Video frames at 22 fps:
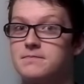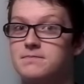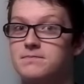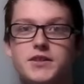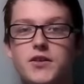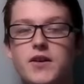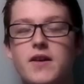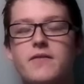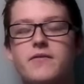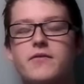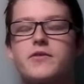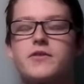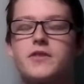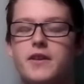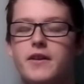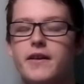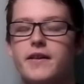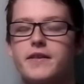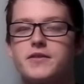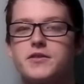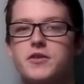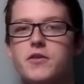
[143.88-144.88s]
So after the
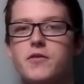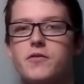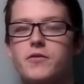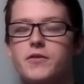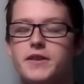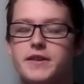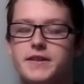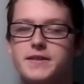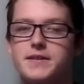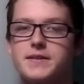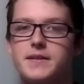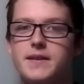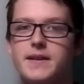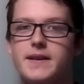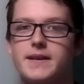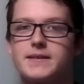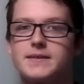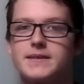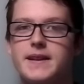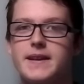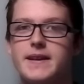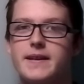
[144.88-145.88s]
night's over and it's the
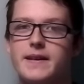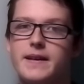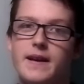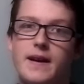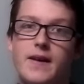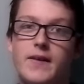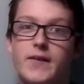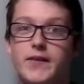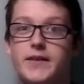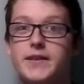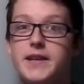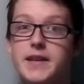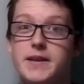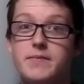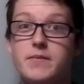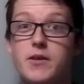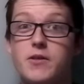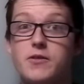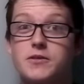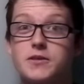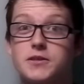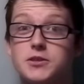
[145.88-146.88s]
next day, the team
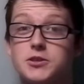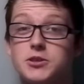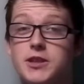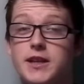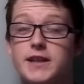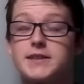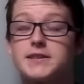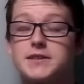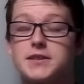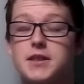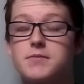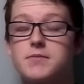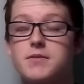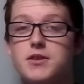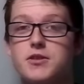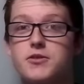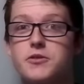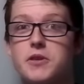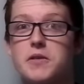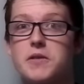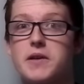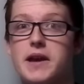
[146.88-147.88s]
goes and checks some of
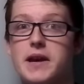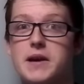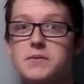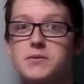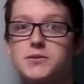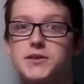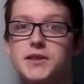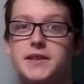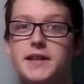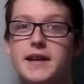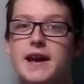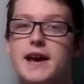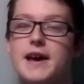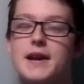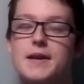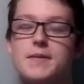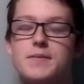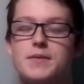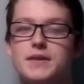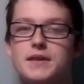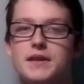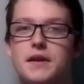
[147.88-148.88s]
the trail cameras that they had
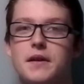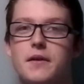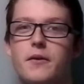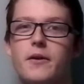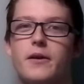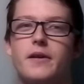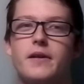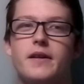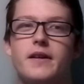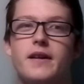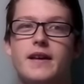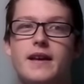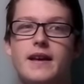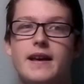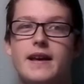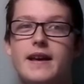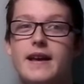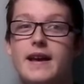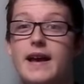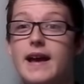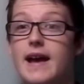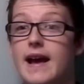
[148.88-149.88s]
up in the area,
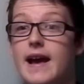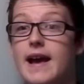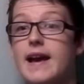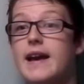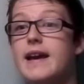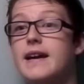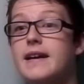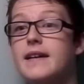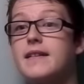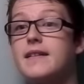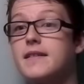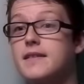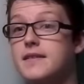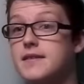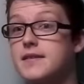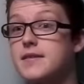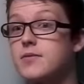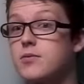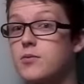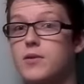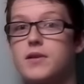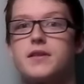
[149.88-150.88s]
and
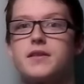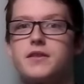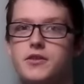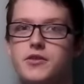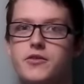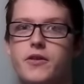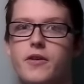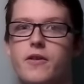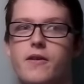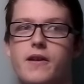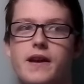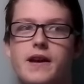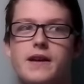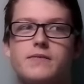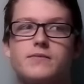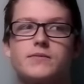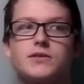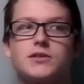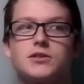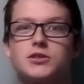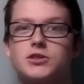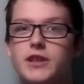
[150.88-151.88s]
one of the trail
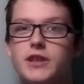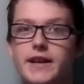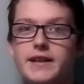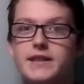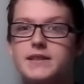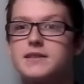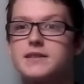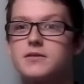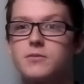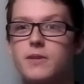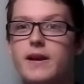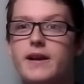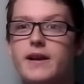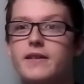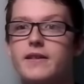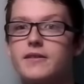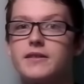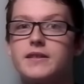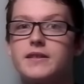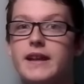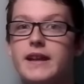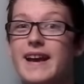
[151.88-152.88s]
cameras shakes
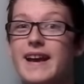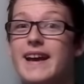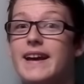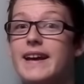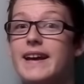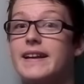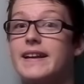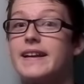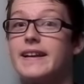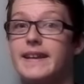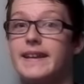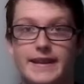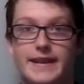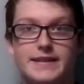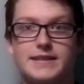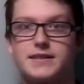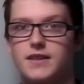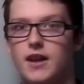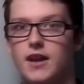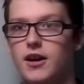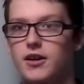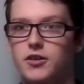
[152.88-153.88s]
around and it
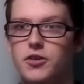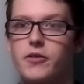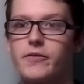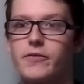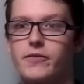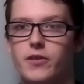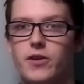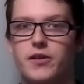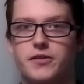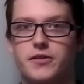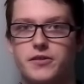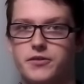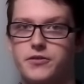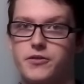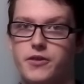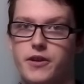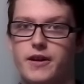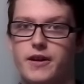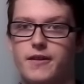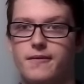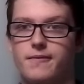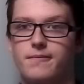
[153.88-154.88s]
gets knocked over onto the
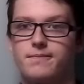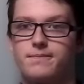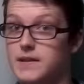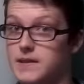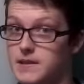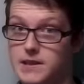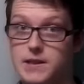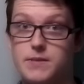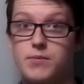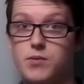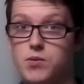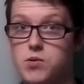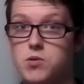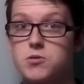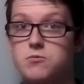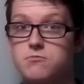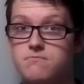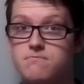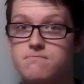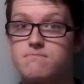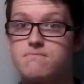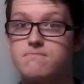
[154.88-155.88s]
ground. Typical.
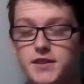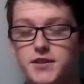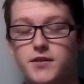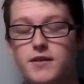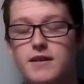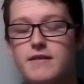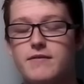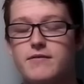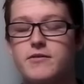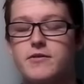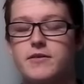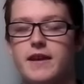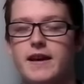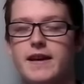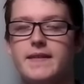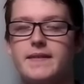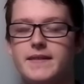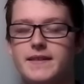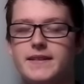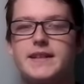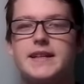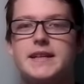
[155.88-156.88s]
So after
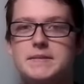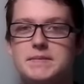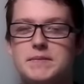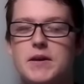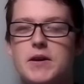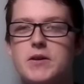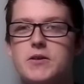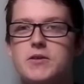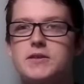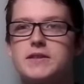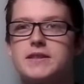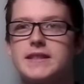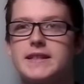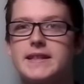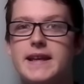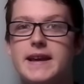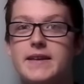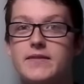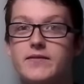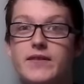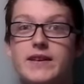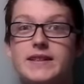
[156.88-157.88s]
that, the team goes and
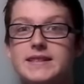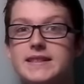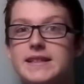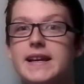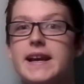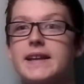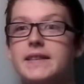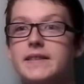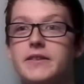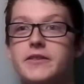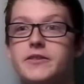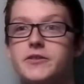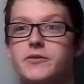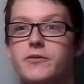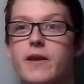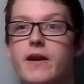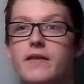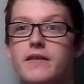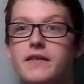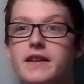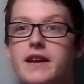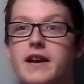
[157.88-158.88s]
they investigate the
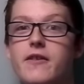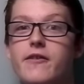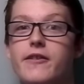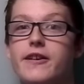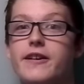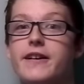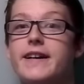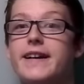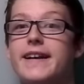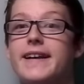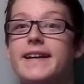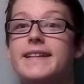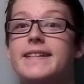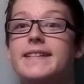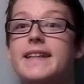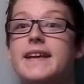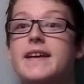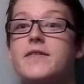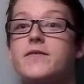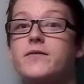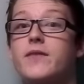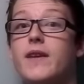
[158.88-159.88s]
surrounding area and
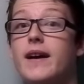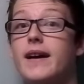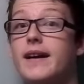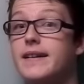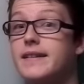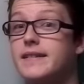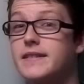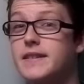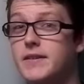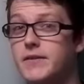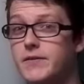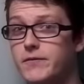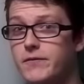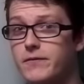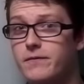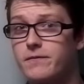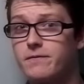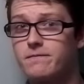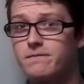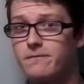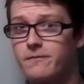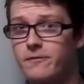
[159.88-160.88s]
they find a
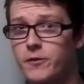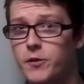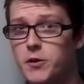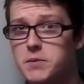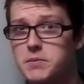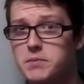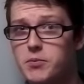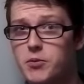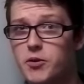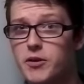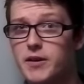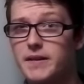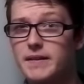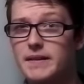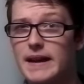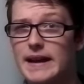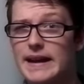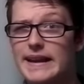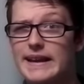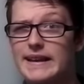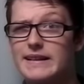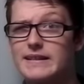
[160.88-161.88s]
footprint.
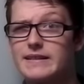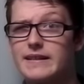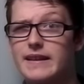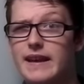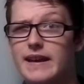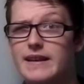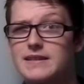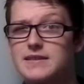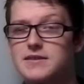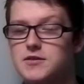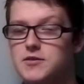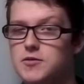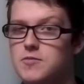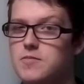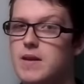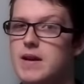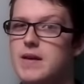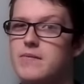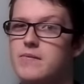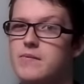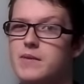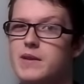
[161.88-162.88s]
I guess you
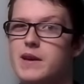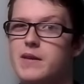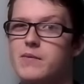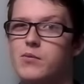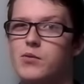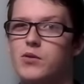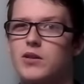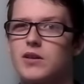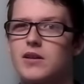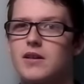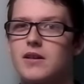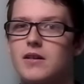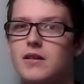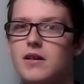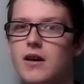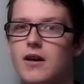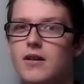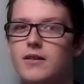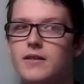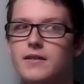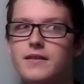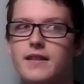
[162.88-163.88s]
might be able to
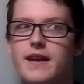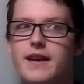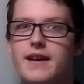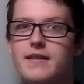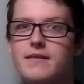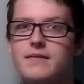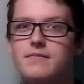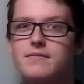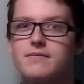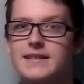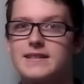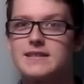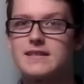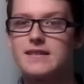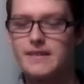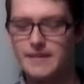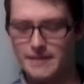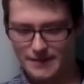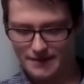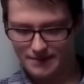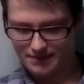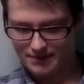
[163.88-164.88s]
call it that. It's
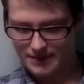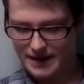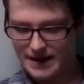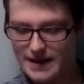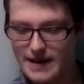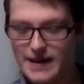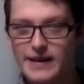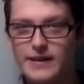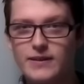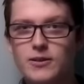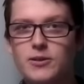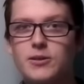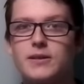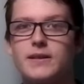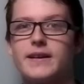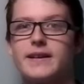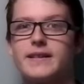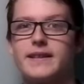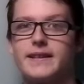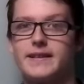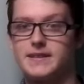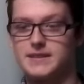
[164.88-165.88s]
like it looked
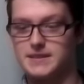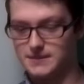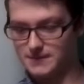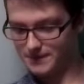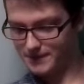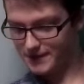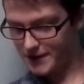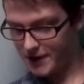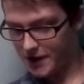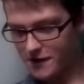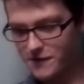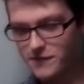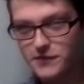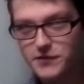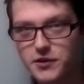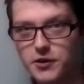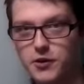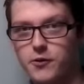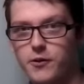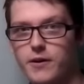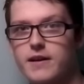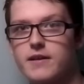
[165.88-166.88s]
like they scuffed
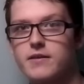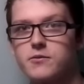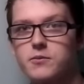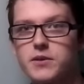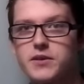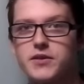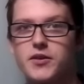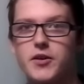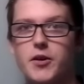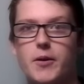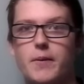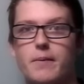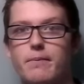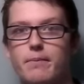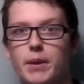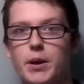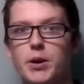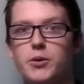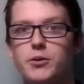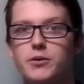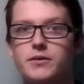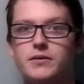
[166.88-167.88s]
the ground with their
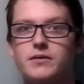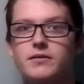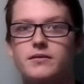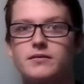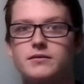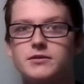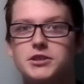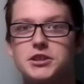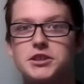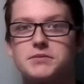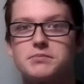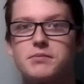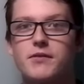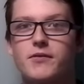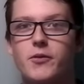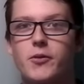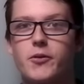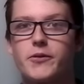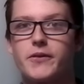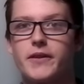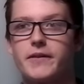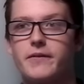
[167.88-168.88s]
boot just
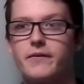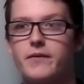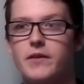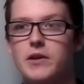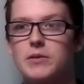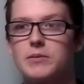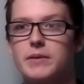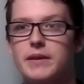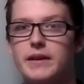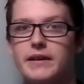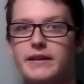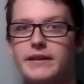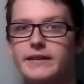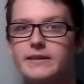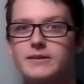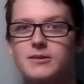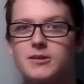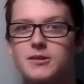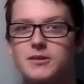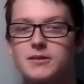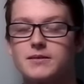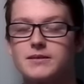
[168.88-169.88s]
before they filmed it.
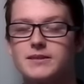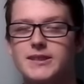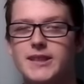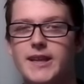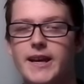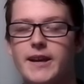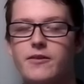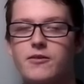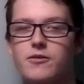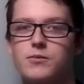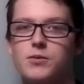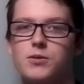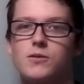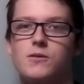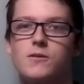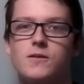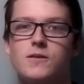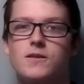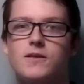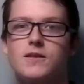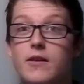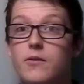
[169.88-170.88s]
It looked
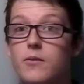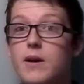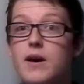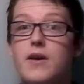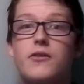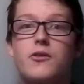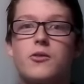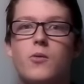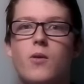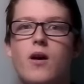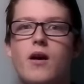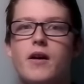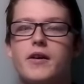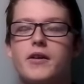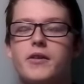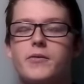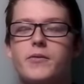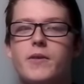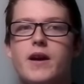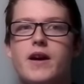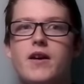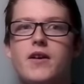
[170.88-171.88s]
terrible. And while they're walking
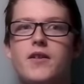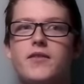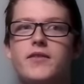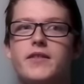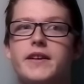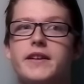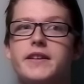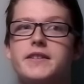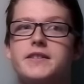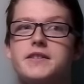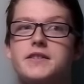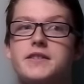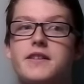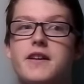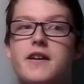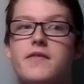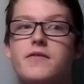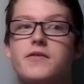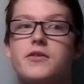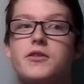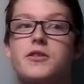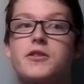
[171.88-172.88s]
around, they
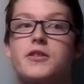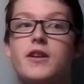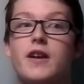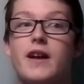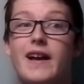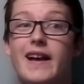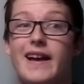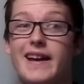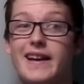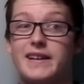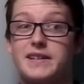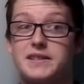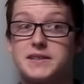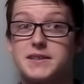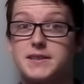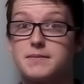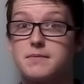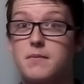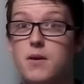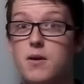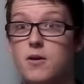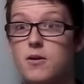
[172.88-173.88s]
discover a
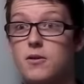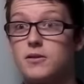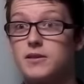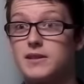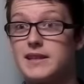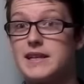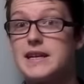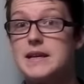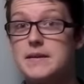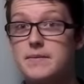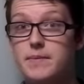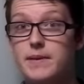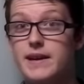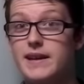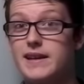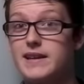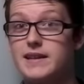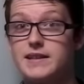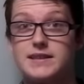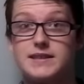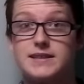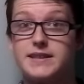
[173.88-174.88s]
small
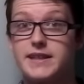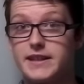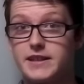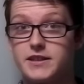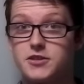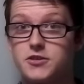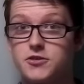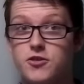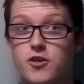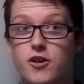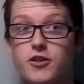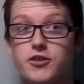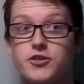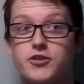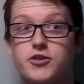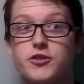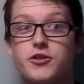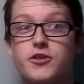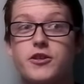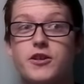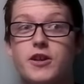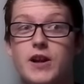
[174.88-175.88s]
teepee stick
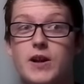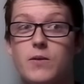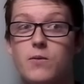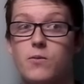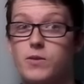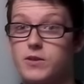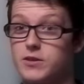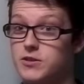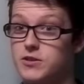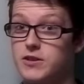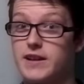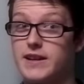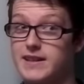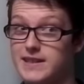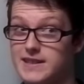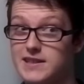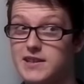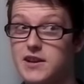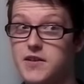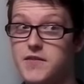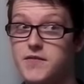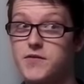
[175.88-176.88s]
structure, which they
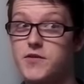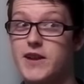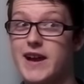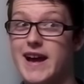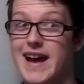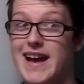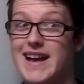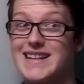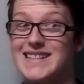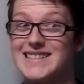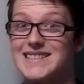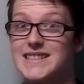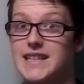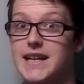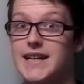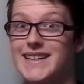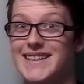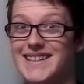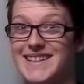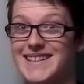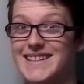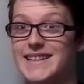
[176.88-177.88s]
discover has
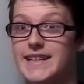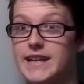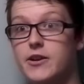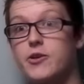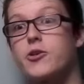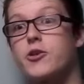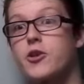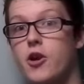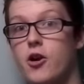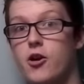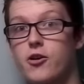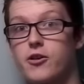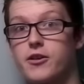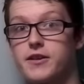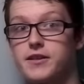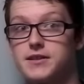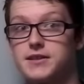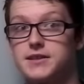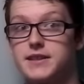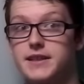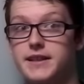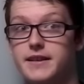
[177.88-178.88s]
a deer
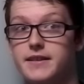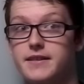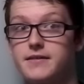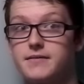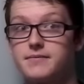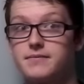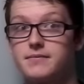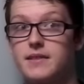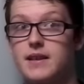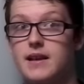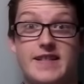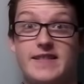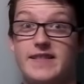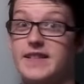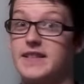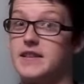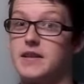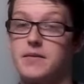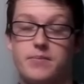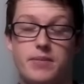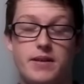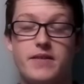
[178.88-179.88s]
carcass in it. And
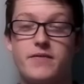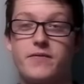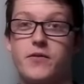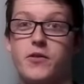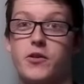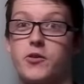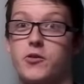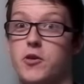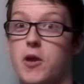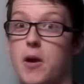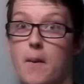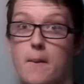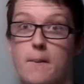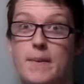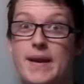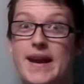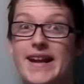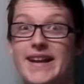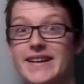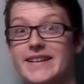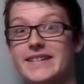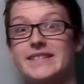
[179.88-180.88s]
then the Bigfooter
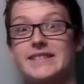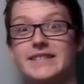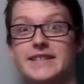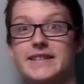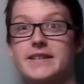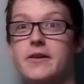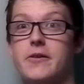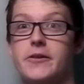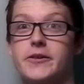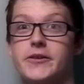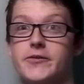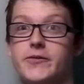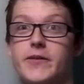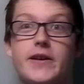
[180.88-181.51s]
immediately goes